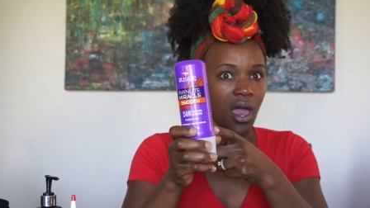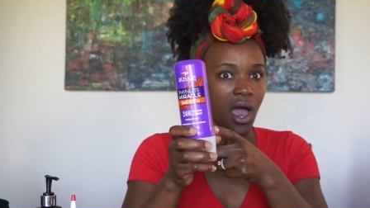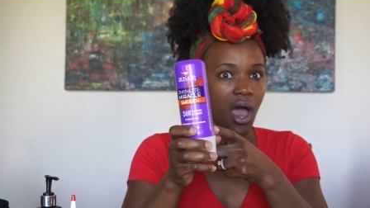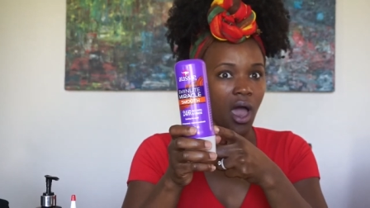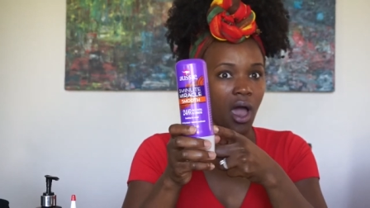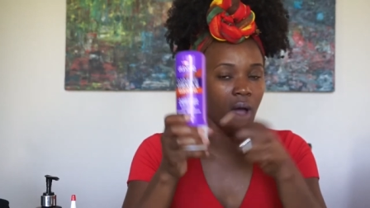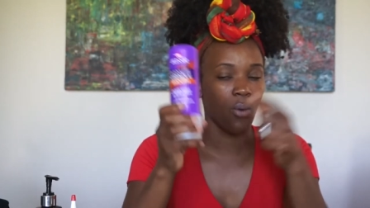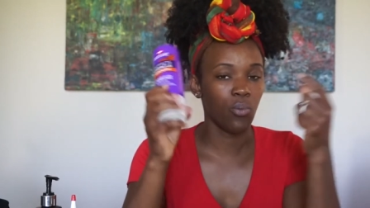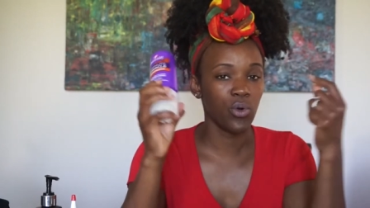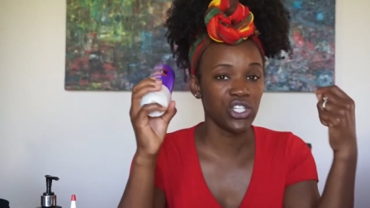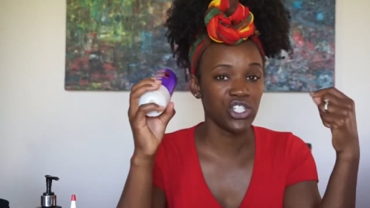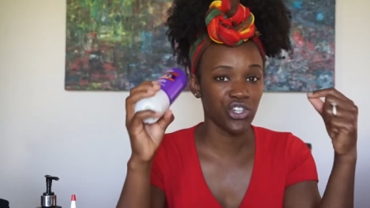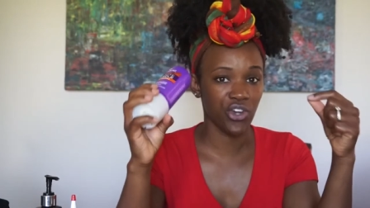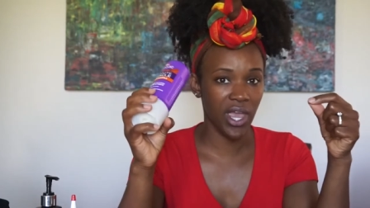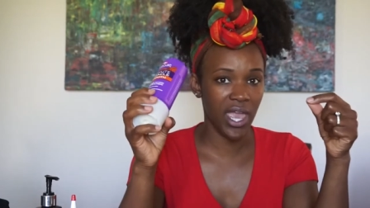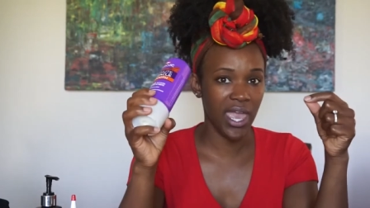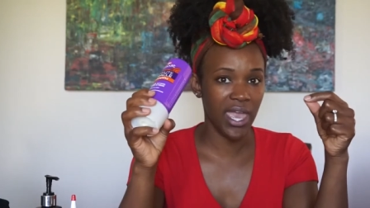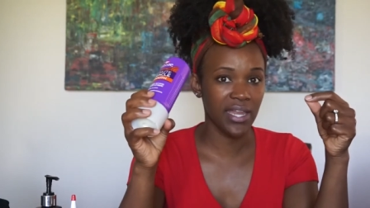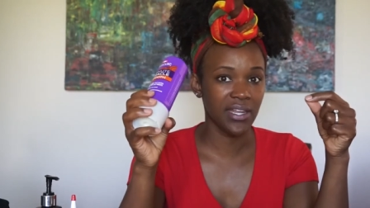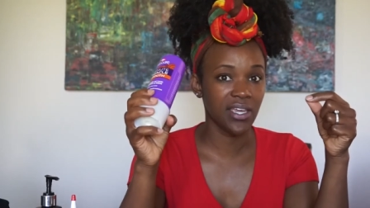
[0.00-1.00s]
um, with your
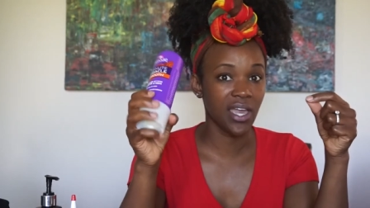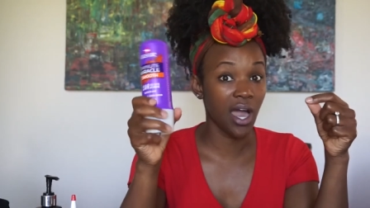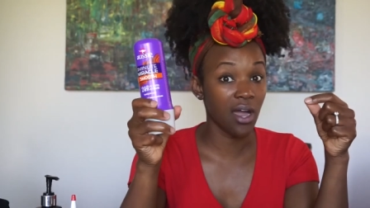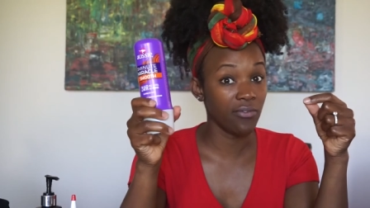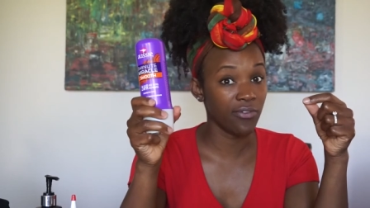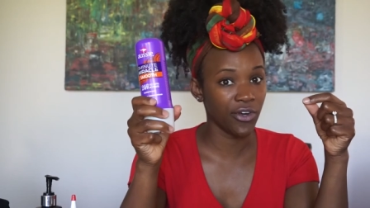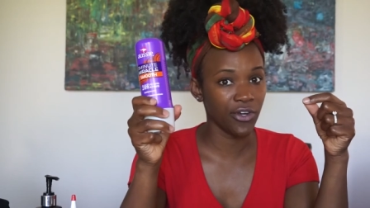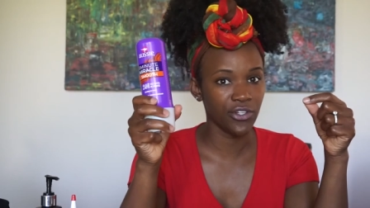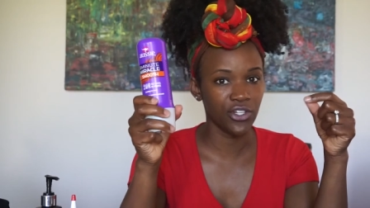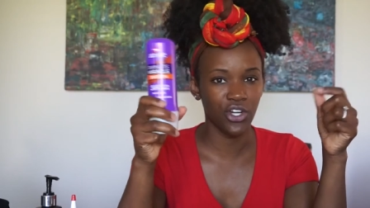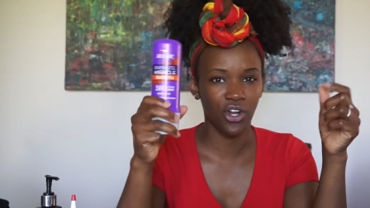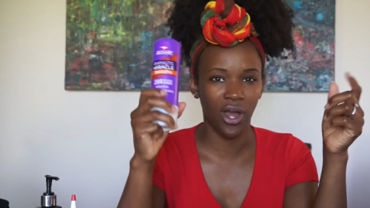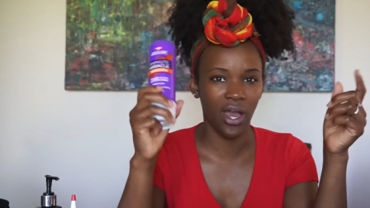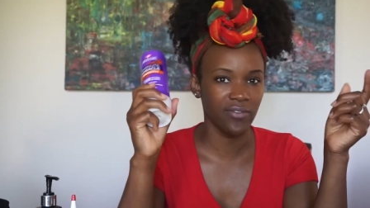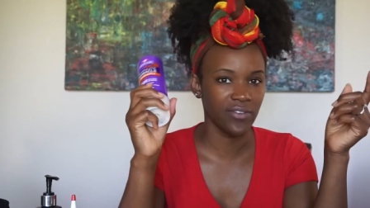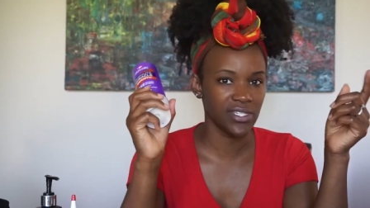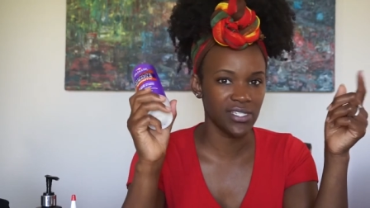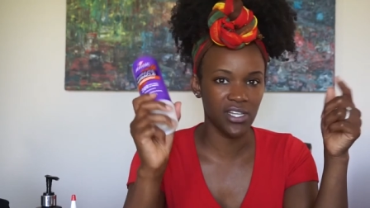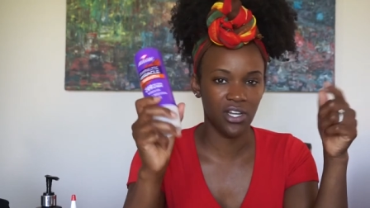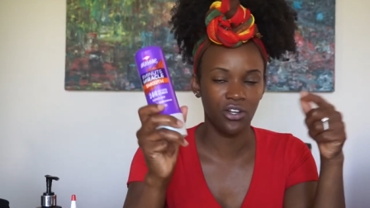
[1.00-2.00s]
head covered. You don't
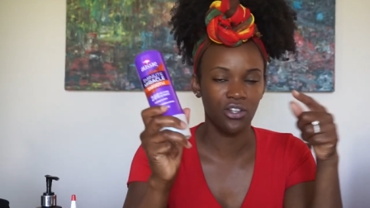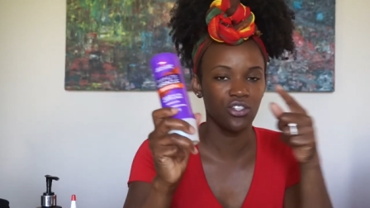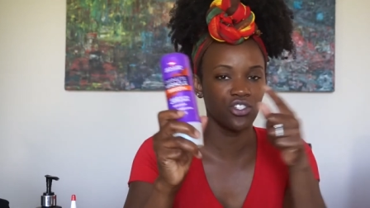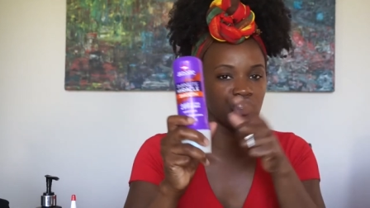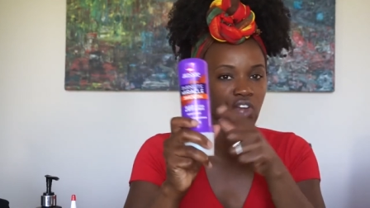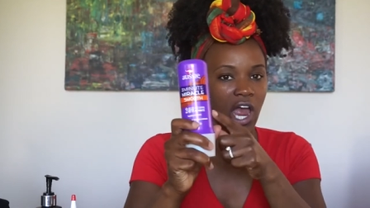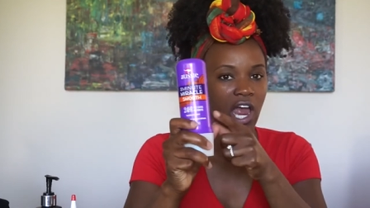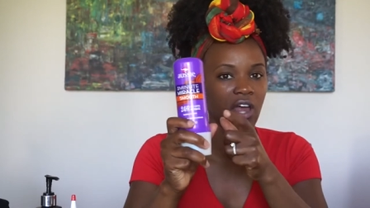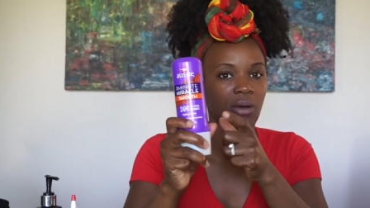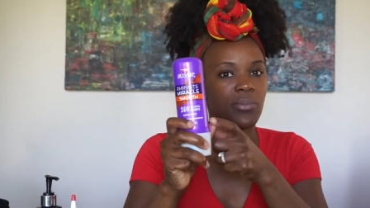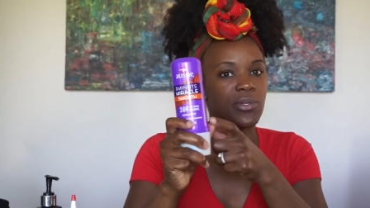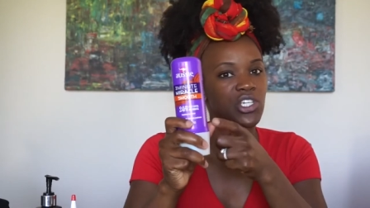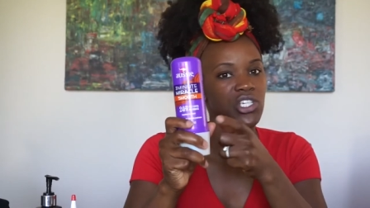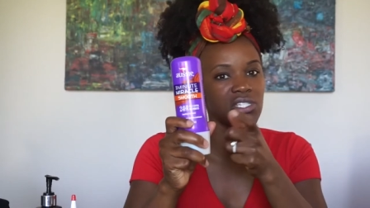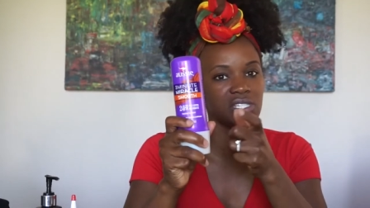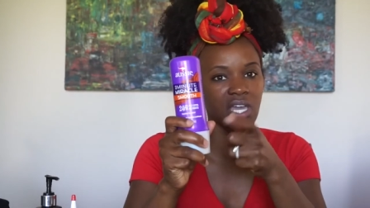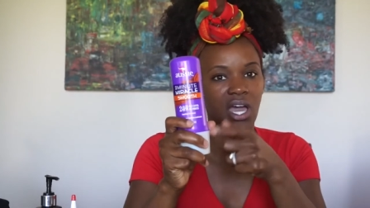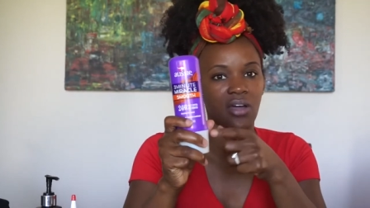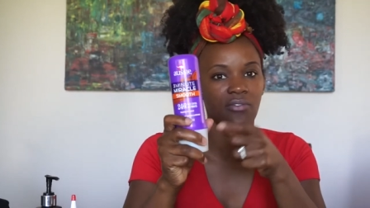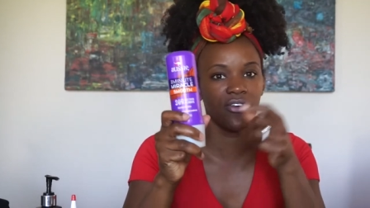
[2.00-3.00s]
have to sit under the dryer, but
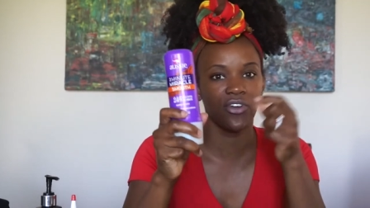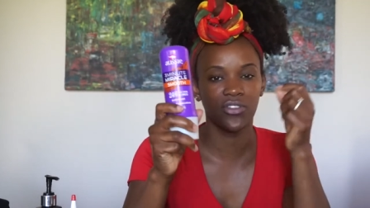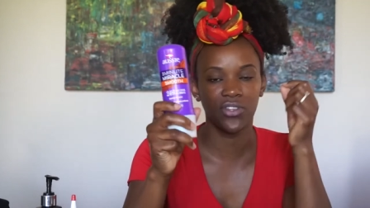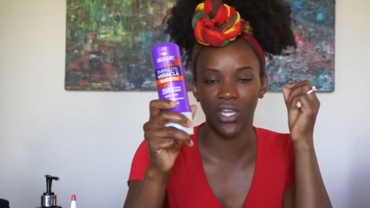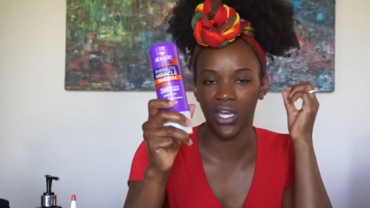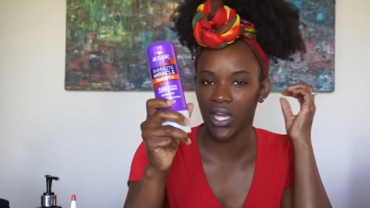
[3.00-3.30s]
just covered.